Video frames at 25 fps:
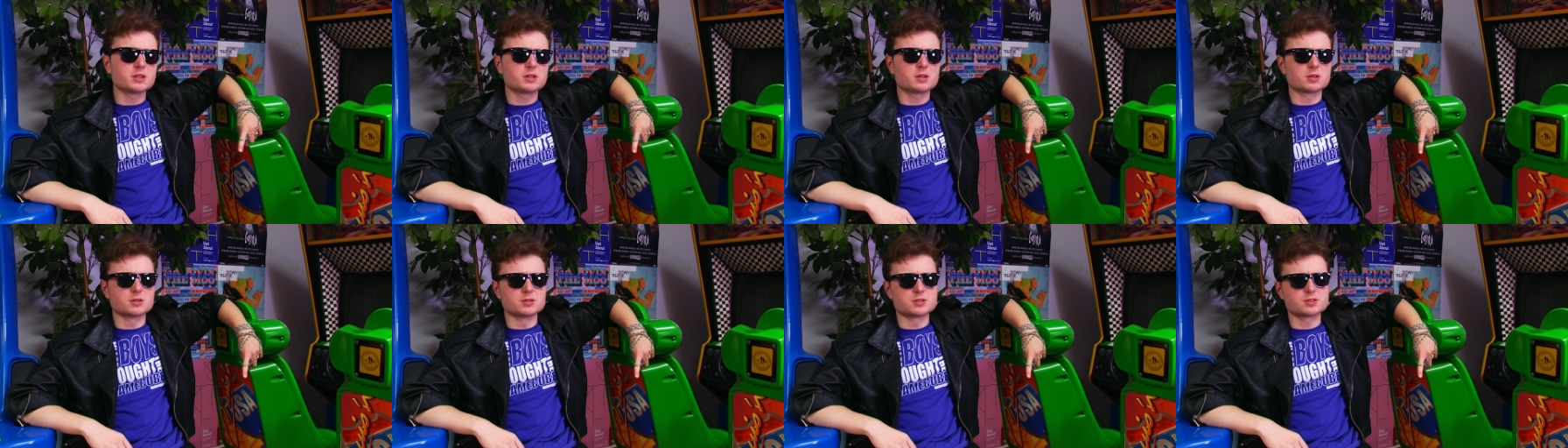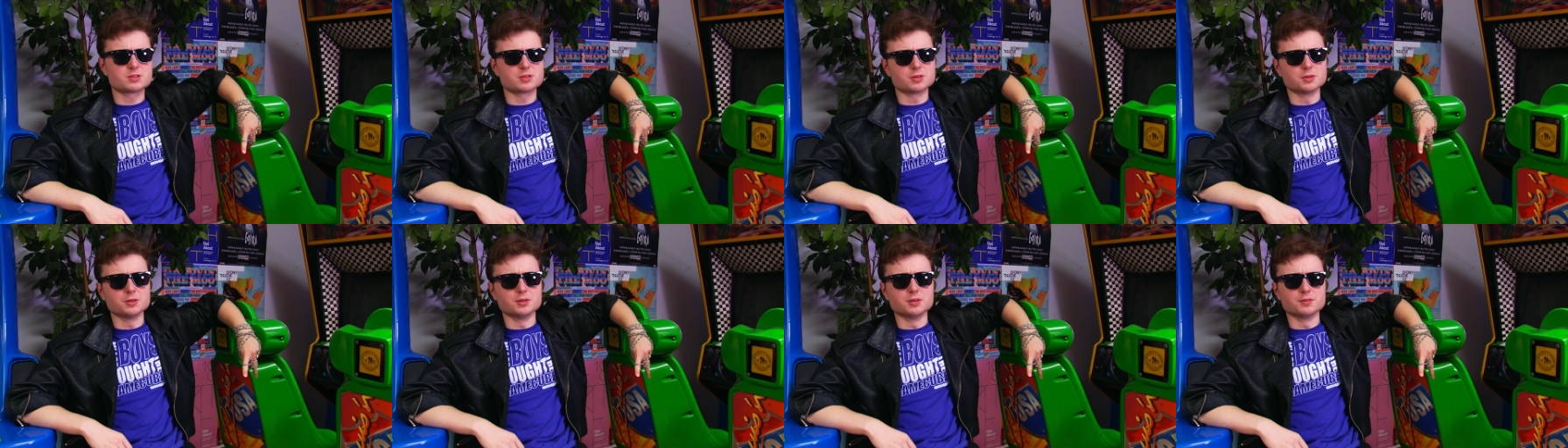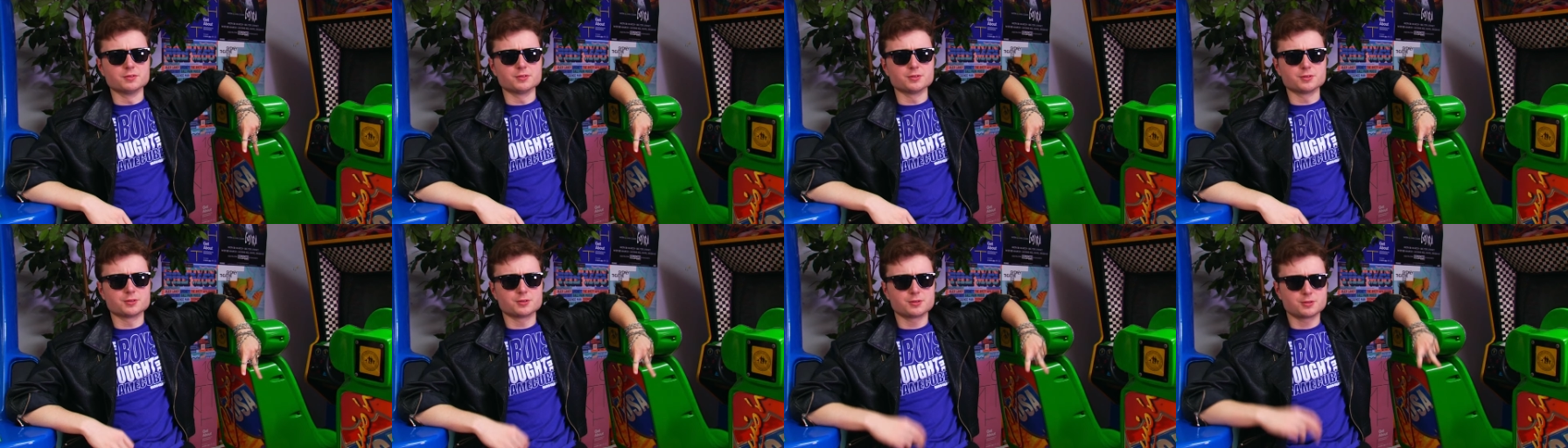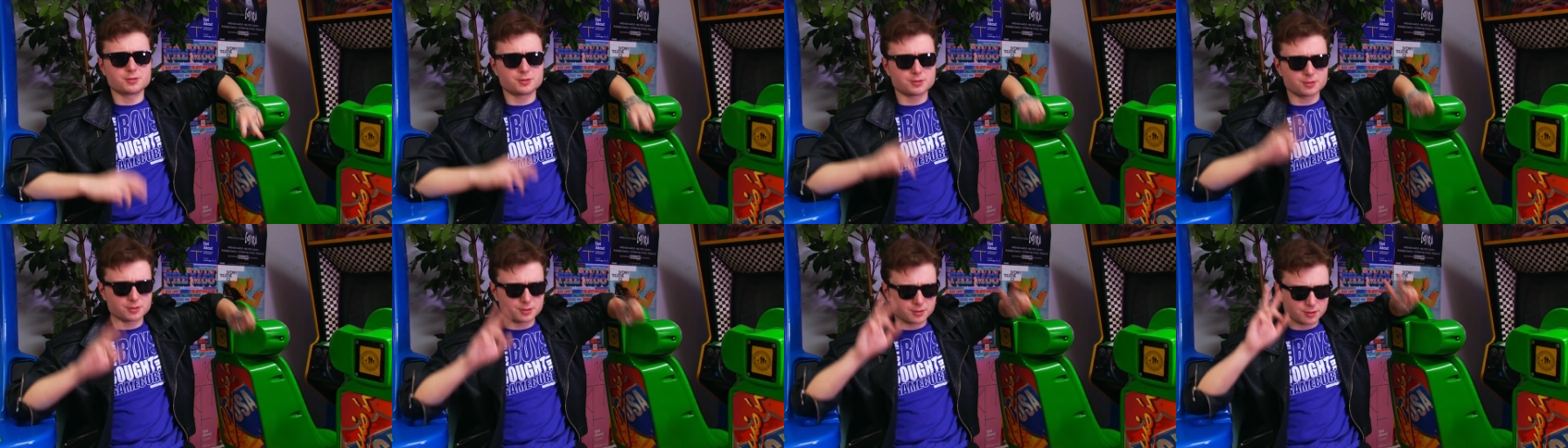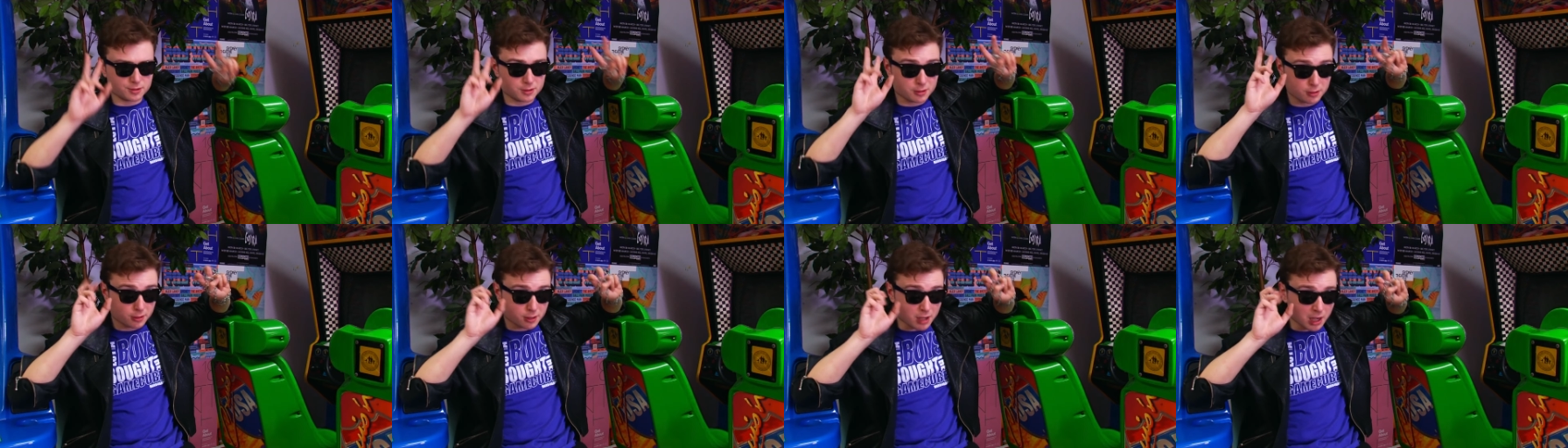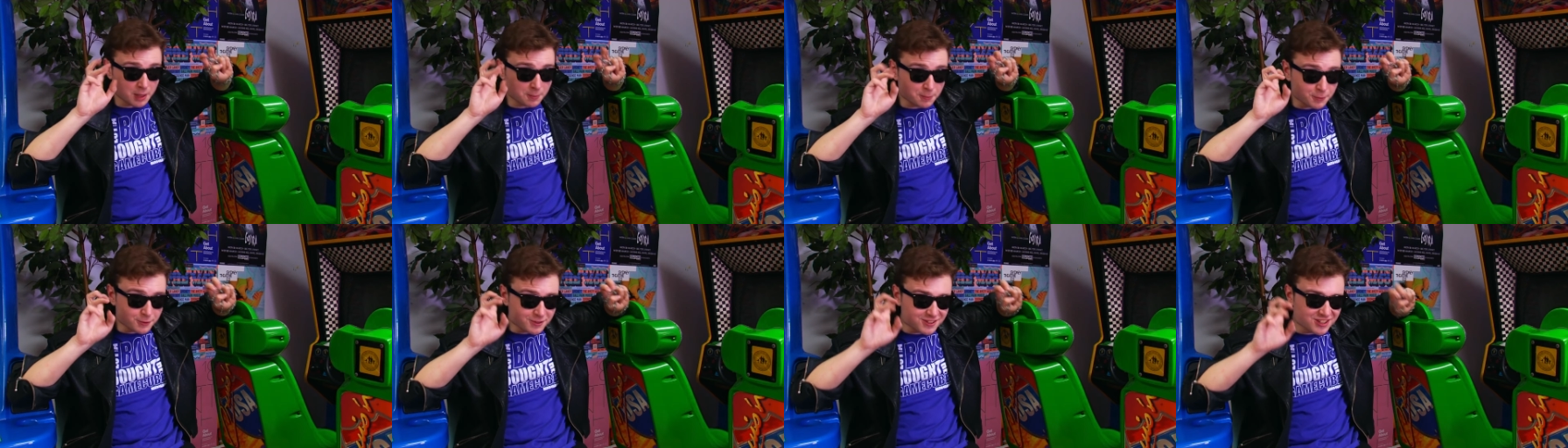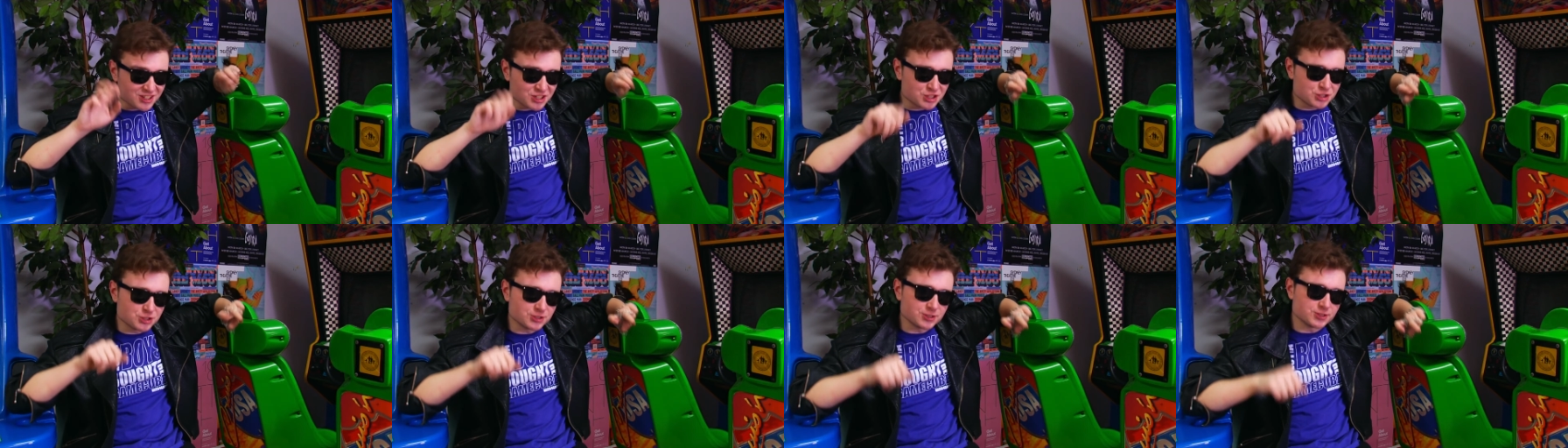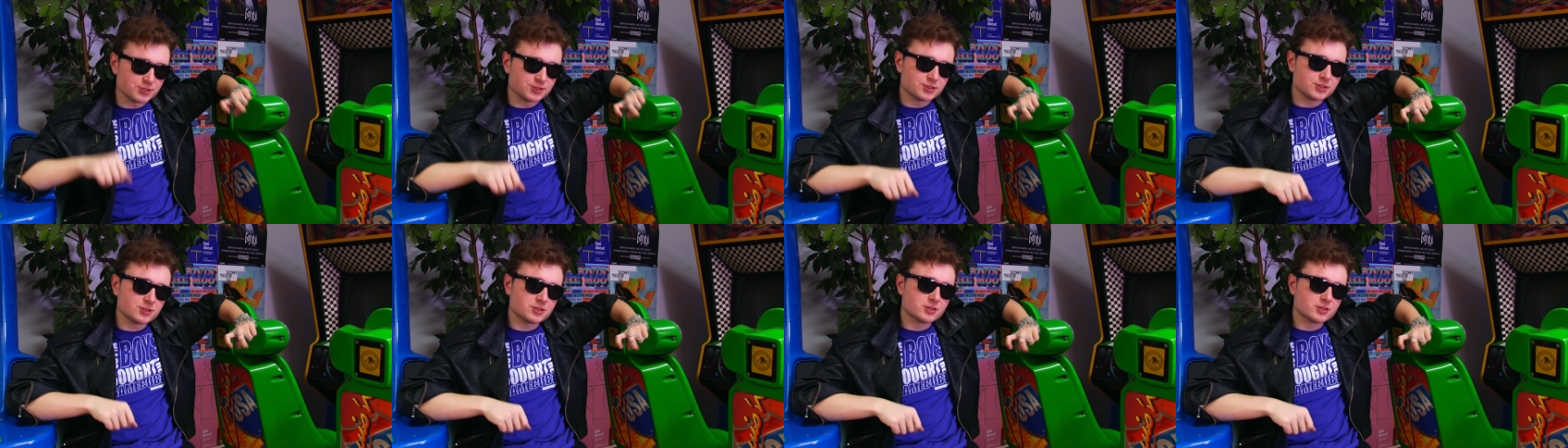concern for competition